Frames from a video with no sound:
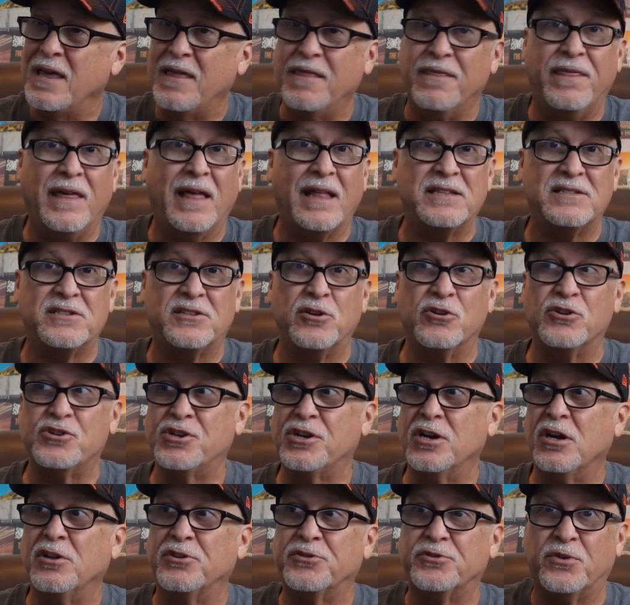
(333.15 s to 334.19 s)
That's their
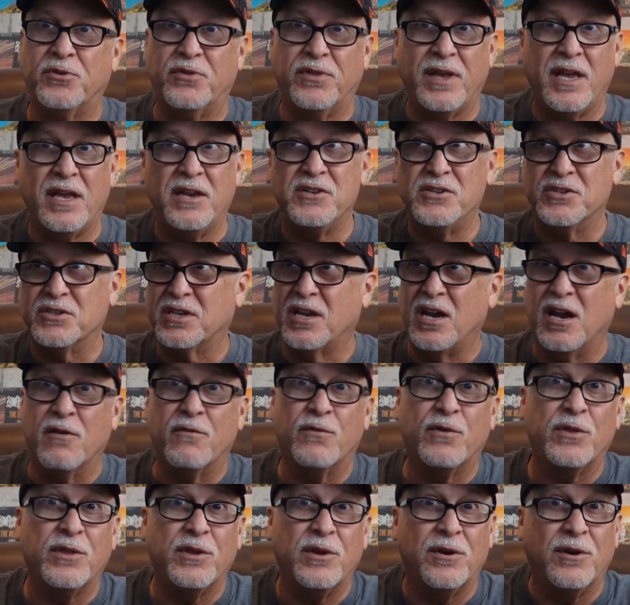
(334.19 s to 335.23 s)
shelter. They just
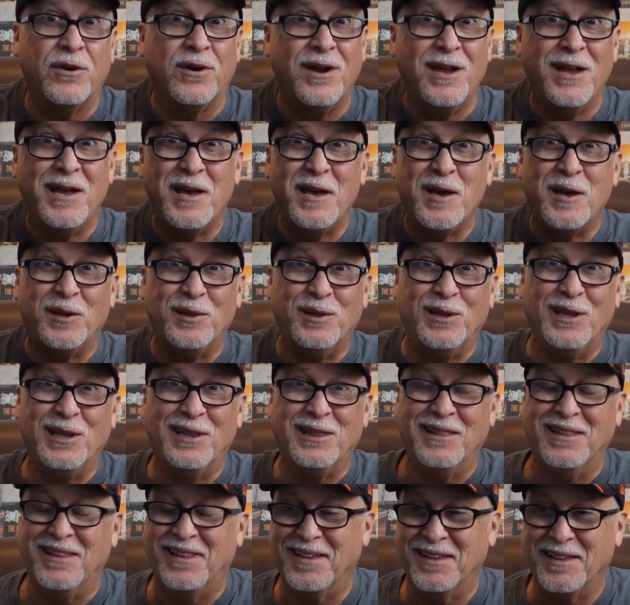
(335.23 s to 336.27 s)
cover their
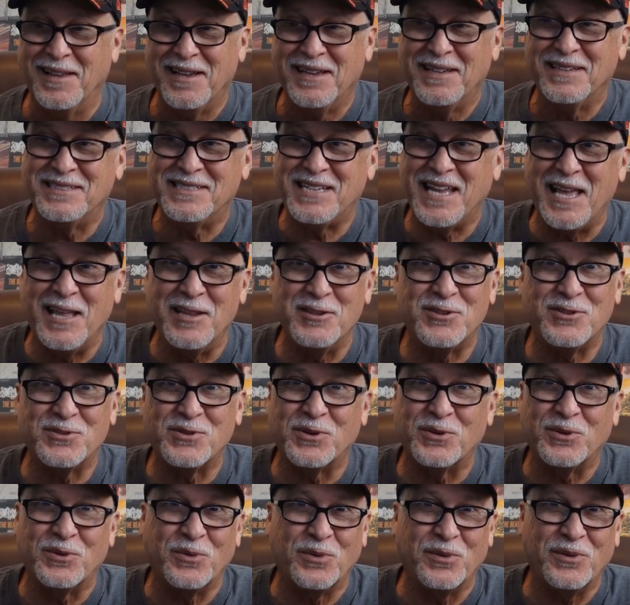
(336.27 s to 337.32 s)
little tents
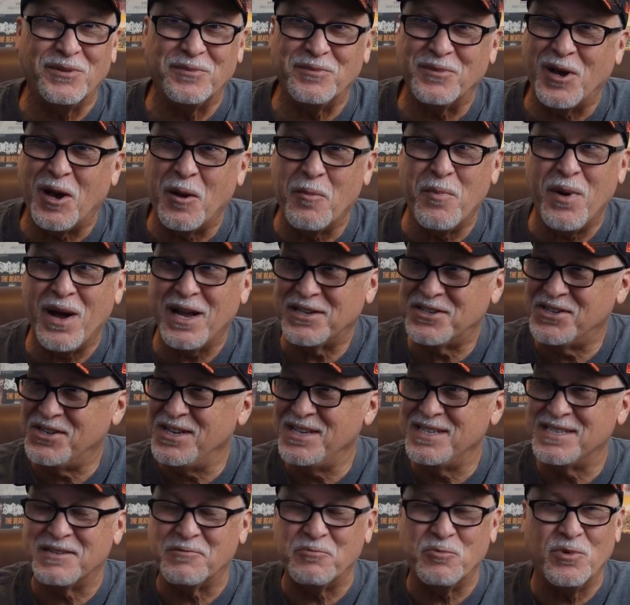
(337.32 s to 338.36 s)
or
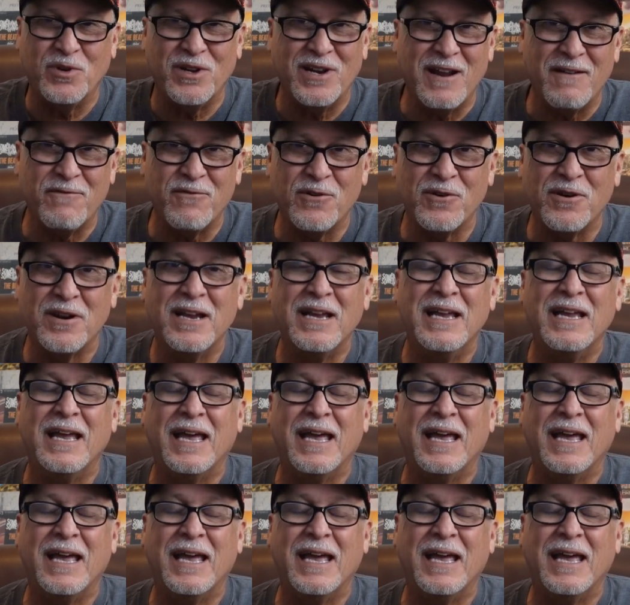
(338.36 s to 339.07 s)
hibachis and whatever.